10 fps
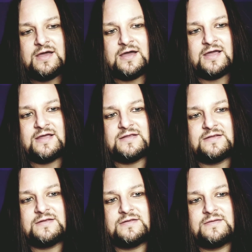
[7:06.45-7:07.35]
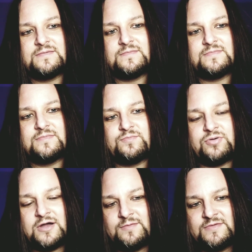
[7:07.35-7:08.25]
I
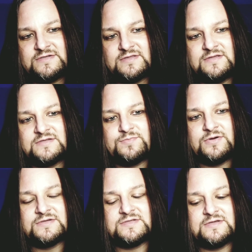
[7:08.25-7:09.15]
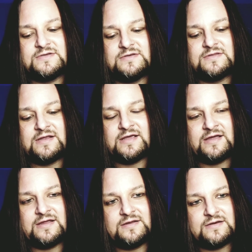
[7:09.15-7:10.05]
promised this person that
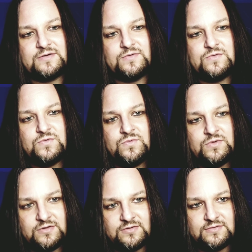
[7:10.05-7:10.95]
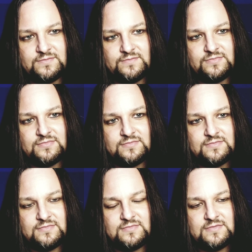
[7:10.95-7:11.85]
I will
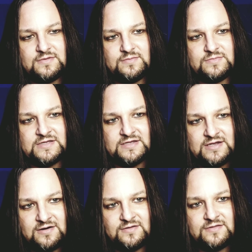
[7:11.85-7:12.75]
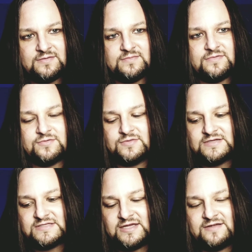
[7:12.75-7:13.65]
take care of them through
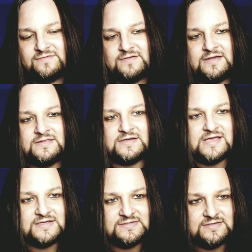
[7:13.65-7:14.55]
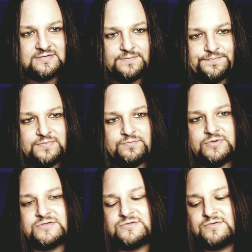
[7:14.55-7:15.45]
this life and the next,
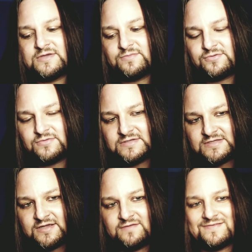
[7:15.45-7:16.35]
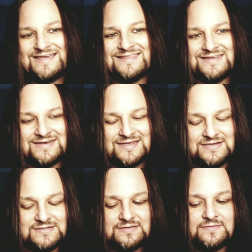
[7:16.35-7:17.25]
pursue them through this life and the
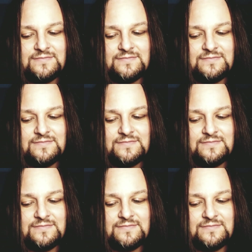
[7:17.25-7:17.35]
next.